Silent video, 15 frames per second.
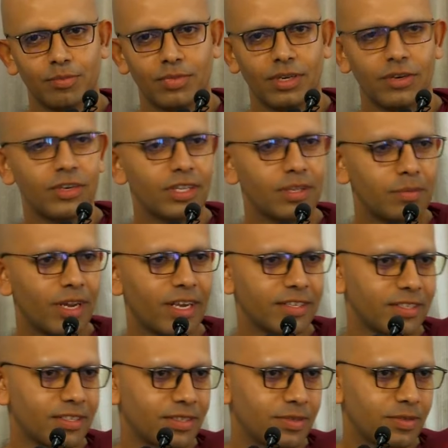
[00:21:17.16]
burial
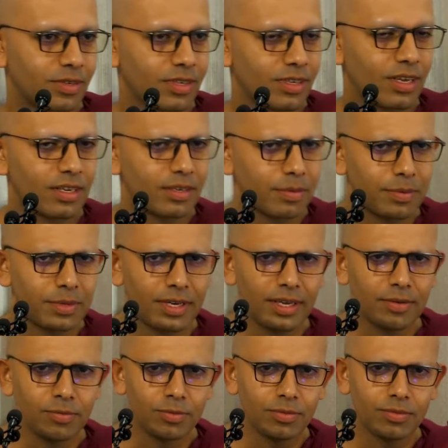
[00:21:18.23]
places. I can't remember the
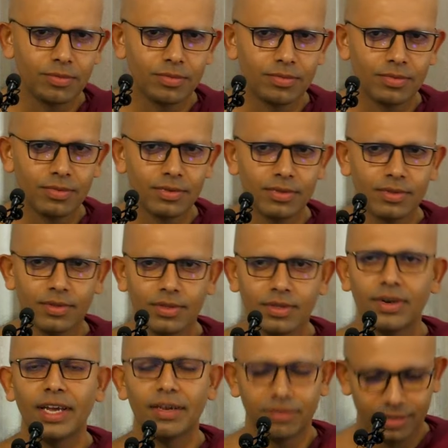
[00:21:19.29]
name.
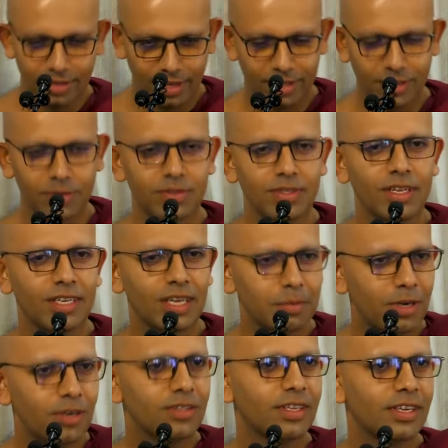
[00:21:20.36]
Graves, thank you. They'll
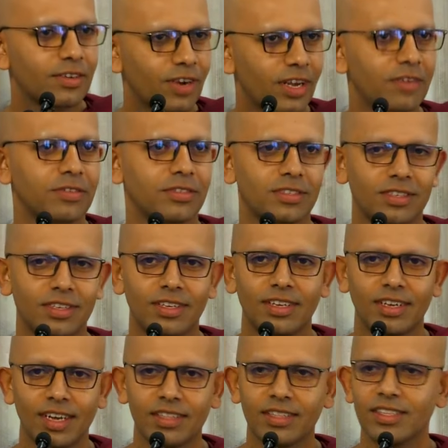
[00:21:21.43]
come out of their graves
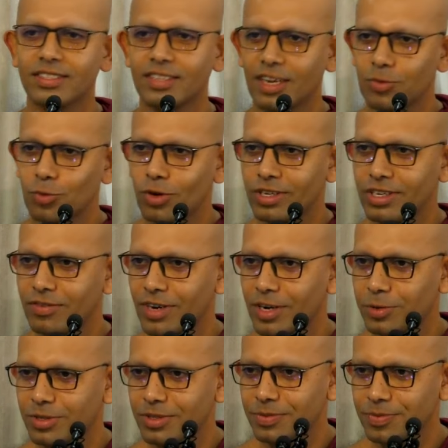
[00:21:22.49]
and they'll start walking
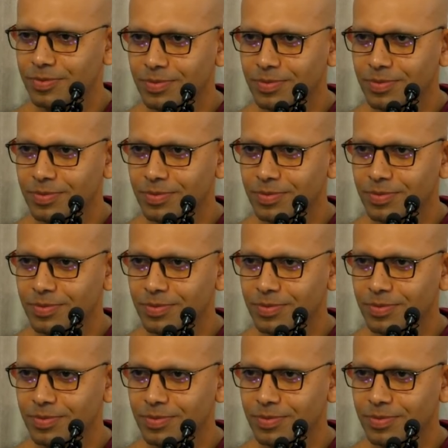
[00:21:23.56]
around